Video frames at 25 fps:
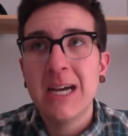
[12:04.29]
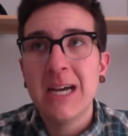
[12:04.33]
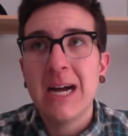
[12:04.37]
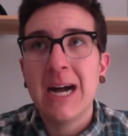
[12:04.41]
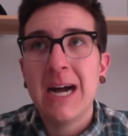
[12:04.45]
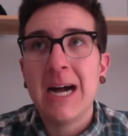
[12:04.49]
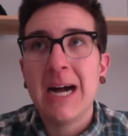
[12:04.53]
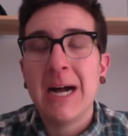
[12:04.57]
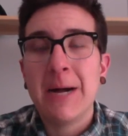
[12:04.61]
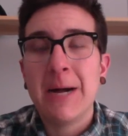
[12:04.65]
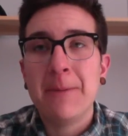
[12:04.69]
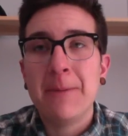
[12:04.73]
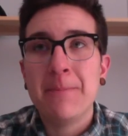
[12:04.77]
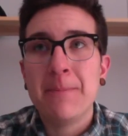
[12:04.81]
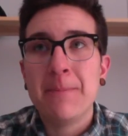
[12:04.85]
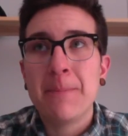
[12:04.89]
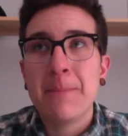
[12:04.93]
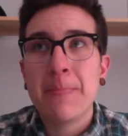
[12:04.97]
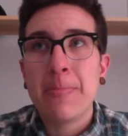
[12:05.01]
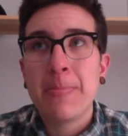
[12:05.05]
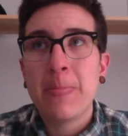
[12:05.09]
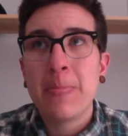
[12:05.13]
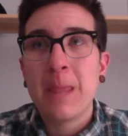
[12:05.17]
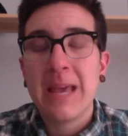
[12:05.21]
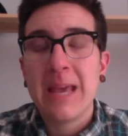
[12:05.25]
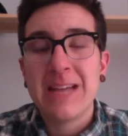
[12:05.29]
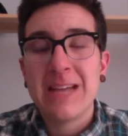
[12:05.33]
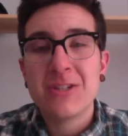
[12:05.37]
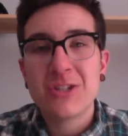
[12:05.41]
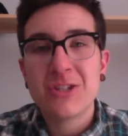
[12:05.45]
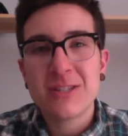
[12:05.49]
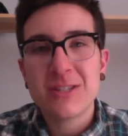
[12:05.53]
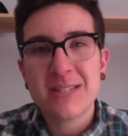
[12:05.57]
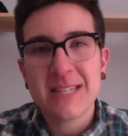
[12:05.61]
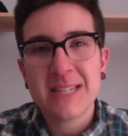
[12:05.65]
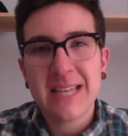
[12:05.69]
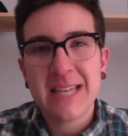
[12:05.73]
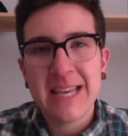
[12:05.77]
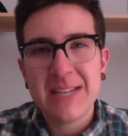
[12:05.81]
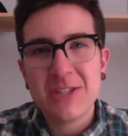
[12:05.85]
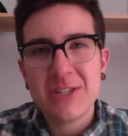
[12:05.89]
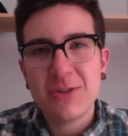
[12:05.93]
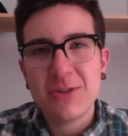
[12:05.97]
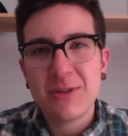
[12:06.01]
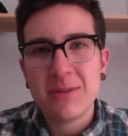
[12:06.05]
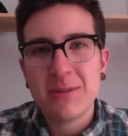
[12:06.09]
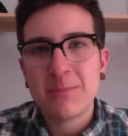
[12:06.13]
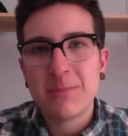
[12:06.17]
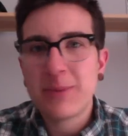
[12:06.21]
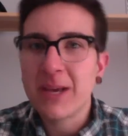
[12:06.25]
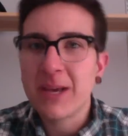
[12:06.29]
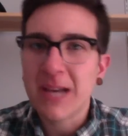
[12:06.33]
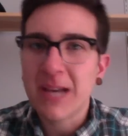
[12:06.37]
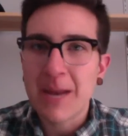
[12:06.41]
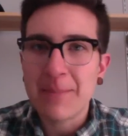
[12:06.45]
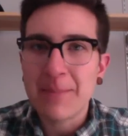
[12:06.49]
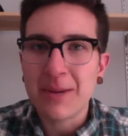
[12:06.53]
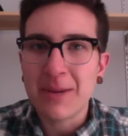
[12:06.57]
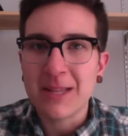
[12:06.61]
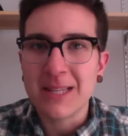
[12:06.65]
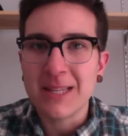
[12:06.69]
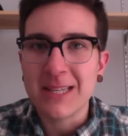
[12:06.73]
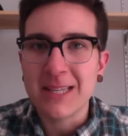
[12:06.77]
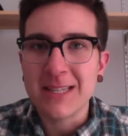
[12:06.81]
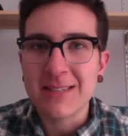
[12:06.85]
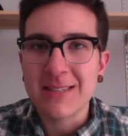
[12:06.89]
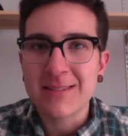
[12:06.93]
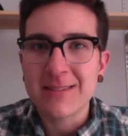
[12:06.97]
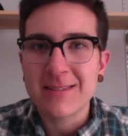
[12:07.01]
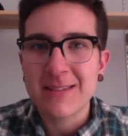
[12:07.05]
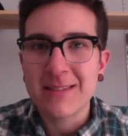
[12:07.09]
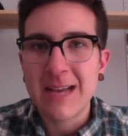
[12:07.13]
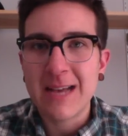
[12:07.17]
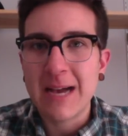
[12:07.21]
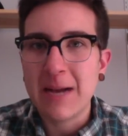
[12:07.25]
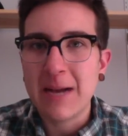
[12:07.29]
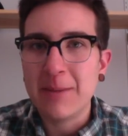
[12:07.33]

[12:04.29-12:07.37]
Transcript: And just in case you didn't pick up on this,